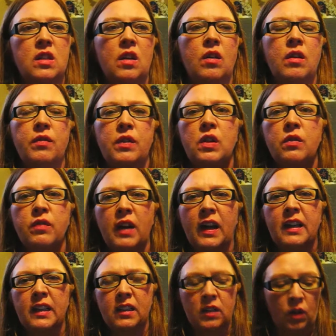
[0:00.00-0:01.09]
So if you do
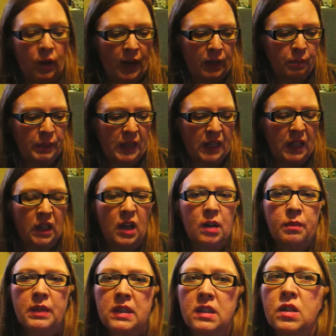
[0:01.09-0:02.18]
find it, go ahead and pick it
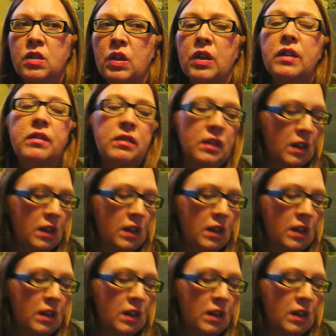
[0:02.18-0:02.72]
up because it's good.